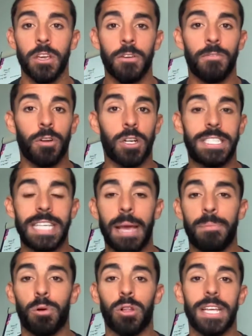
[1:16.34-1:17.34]
For
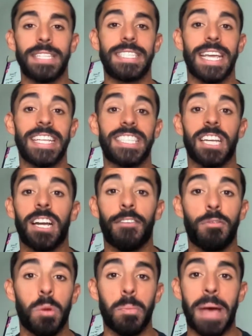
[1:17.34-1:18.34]
example, let's say it's a
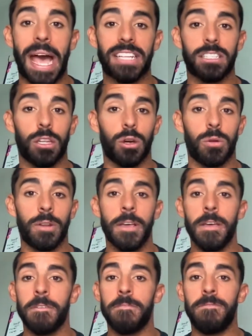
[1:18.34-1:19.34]
government-backed loan,
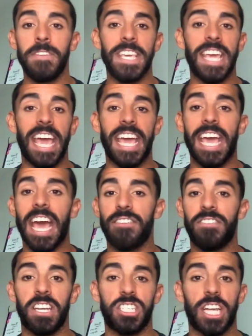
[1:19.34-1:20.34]
VA,
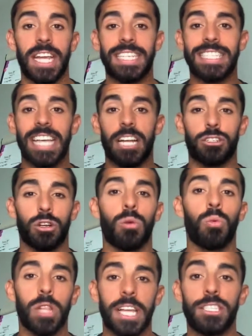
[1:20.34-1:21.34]
FHA, etc.
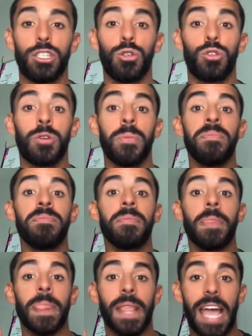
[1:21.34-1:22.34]
Well, let's use
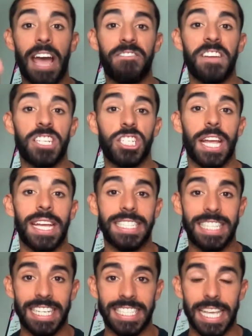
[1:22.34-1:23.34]
FHA as
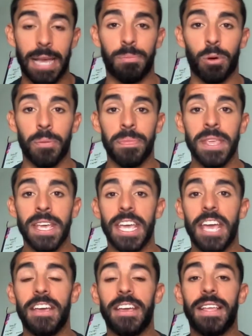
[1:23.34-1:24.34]
the example.
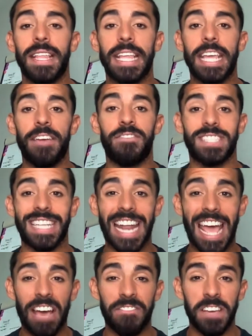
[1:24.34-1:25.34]
If it's an
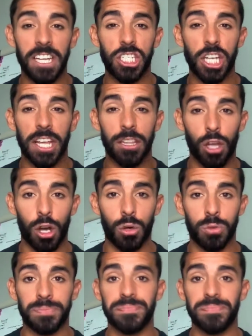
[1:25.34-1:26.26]
FHA loan,